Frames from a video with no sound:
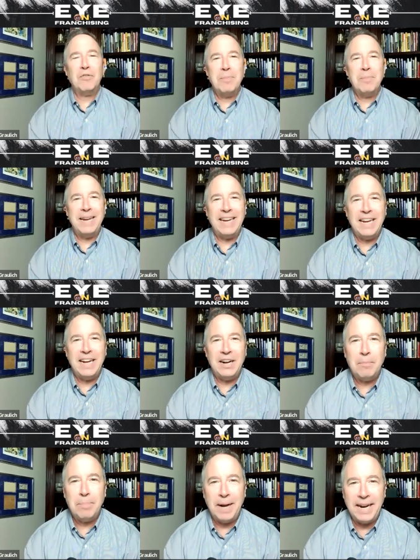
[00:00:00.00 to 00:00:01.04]
for being
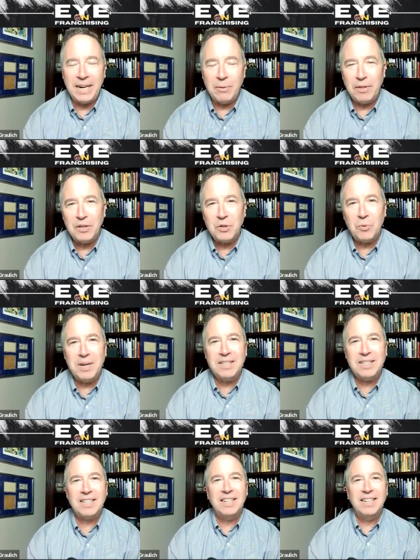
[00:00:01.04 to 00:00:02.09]
here, Painting with a
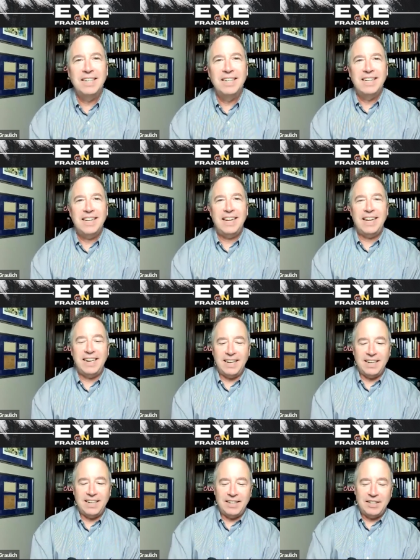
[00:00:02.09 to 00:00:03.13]
Twist. And
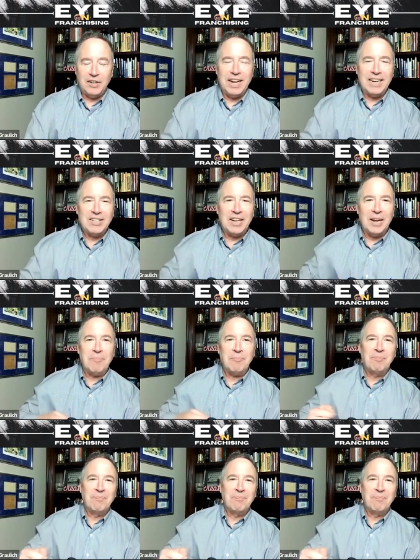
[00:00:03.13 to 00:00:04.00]
uh, until next time.